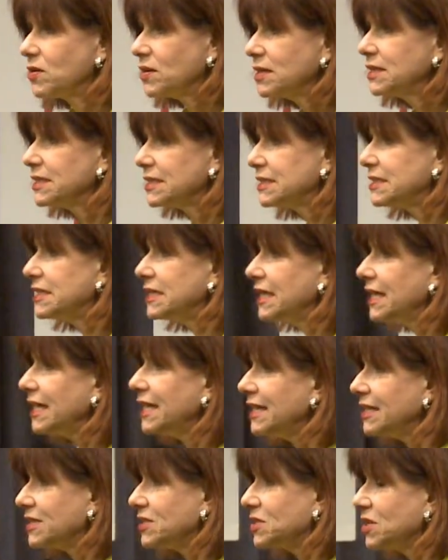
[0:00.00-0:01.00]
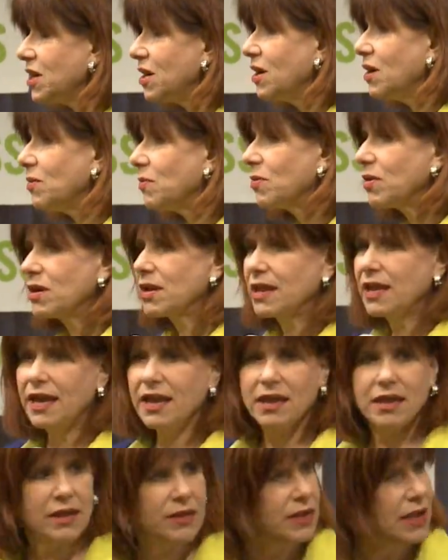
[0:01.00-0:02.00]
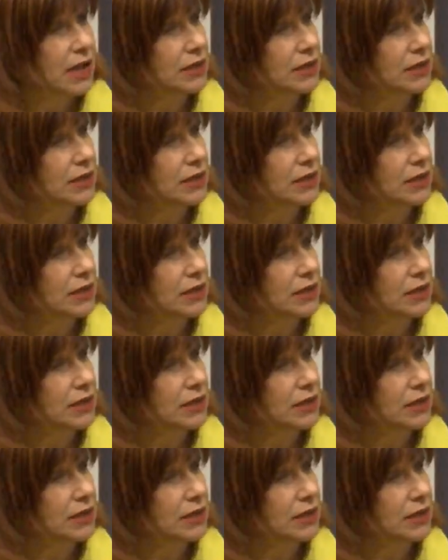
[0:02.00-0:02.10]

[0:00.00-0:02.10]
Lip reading: couldn't teach were like,